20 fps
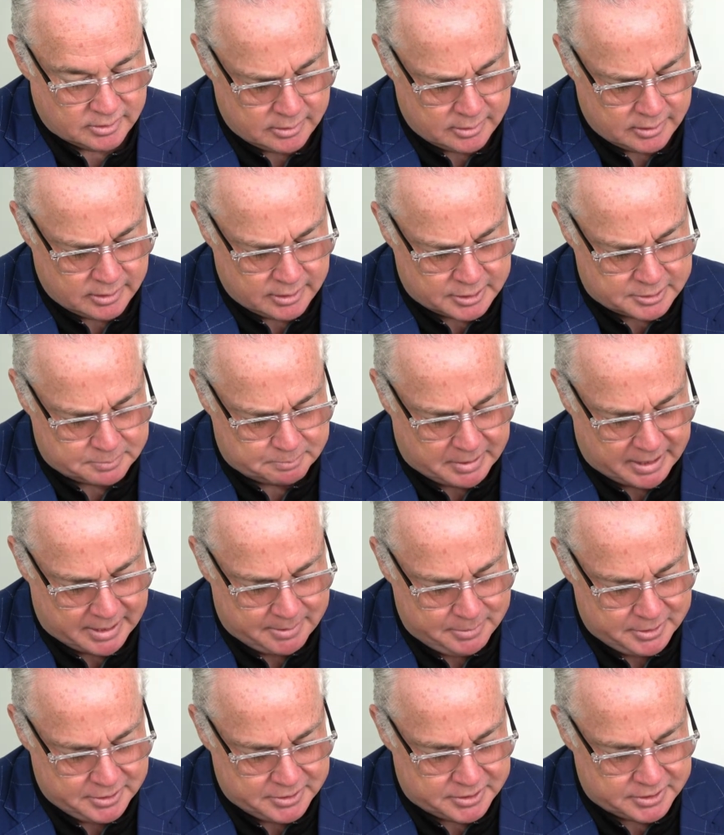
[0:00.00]
It's
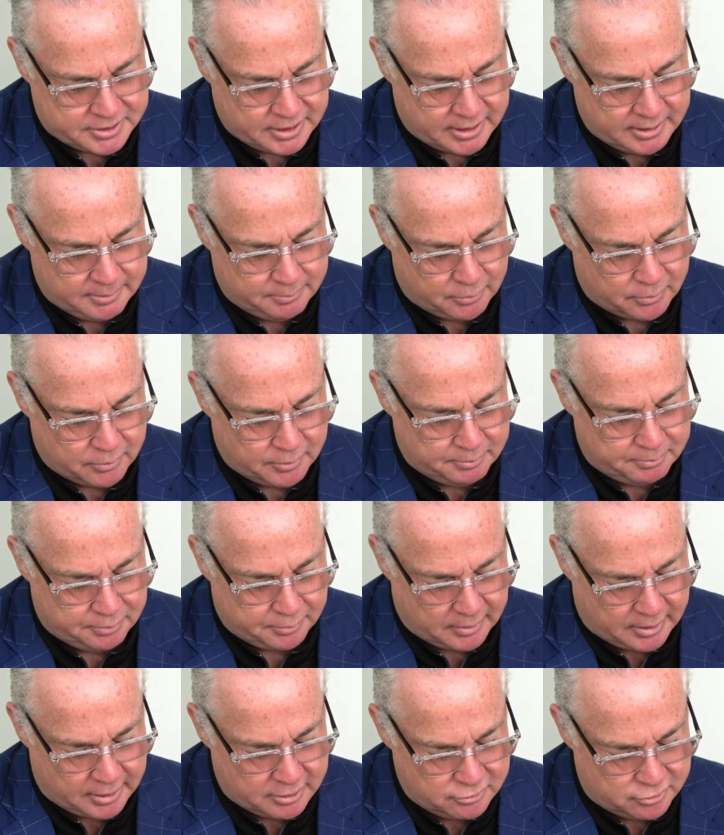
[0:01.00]
Baby Cyborg
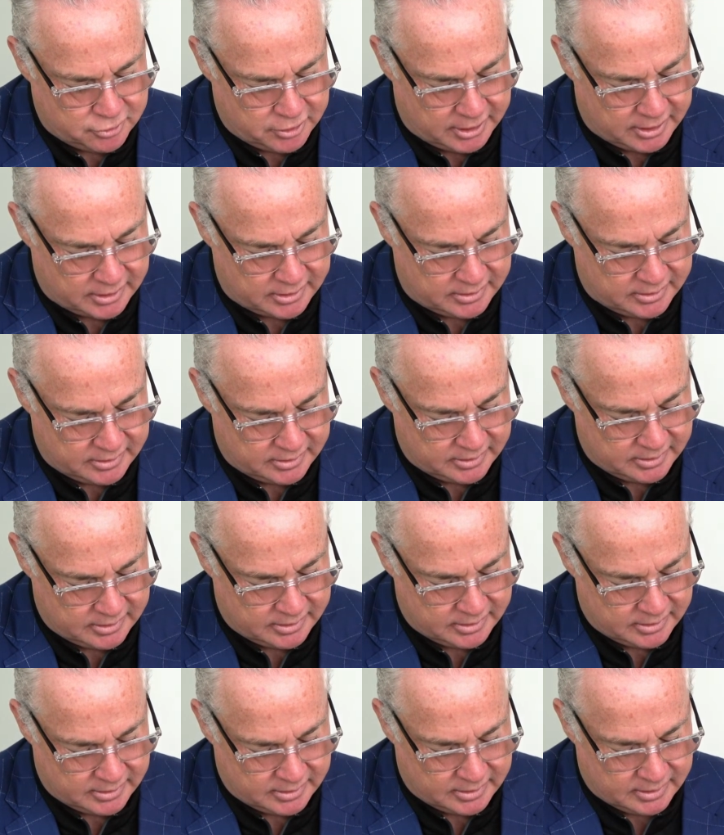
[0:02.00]
Project.
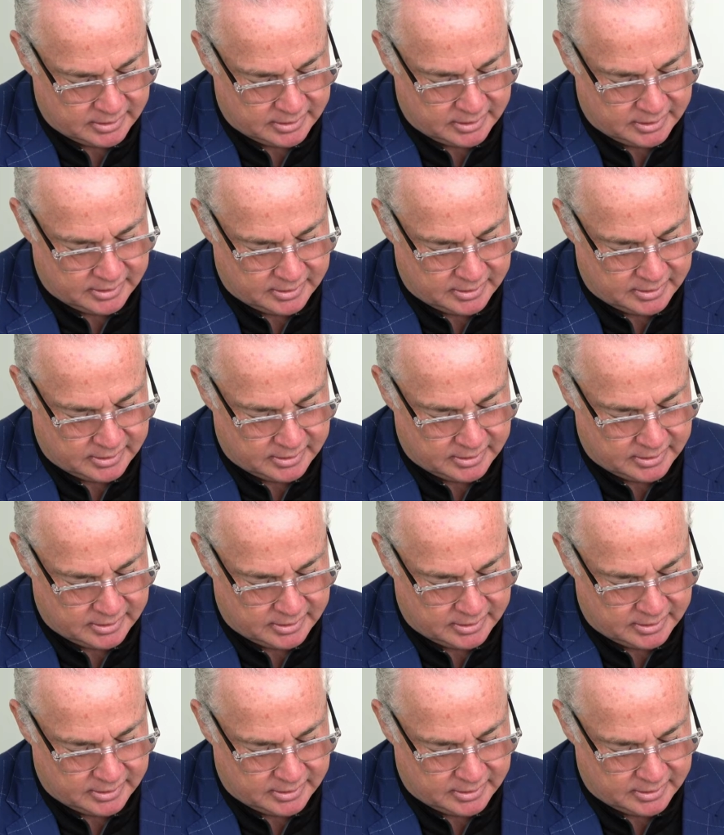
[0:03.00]
Yes.